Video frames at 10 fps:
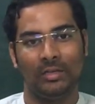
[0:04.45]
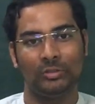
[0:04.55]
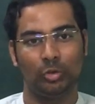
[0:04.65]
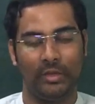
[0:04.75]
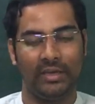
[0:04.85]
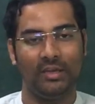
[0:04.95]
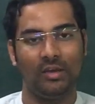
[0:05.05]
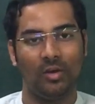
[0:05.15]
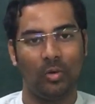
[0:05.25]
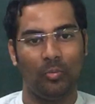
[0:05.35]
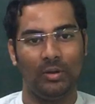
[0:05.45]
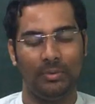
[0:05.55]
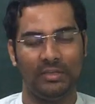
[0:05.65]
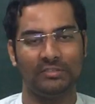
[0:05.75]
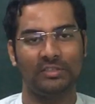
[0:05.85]
Today we will be
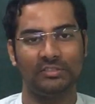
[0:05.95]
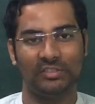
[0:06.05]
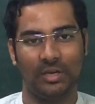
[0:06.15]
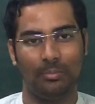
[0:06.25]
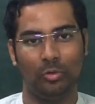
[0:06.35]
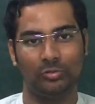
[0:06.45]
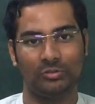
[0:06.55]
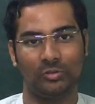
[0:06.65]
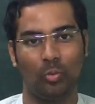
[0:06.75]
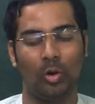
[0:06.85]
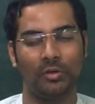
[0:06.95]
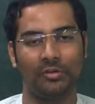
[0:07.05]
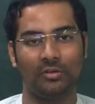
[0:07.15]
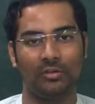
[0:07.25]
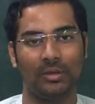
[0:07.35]
discussing about
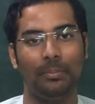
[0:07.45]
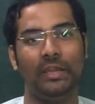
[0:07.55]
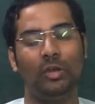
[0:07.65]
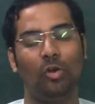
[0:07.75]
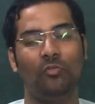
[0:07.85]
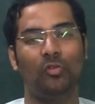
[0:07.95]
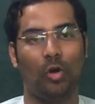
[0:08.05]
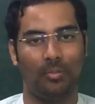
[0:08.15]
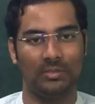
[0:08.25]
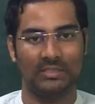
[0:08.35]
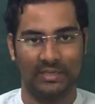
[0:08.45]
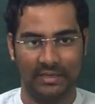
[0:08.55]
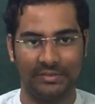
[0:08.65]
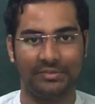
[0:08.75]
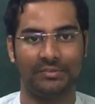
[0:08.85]
what the meaning of commerce
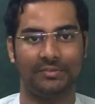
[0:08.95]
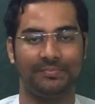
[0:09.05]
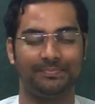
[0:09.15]
is.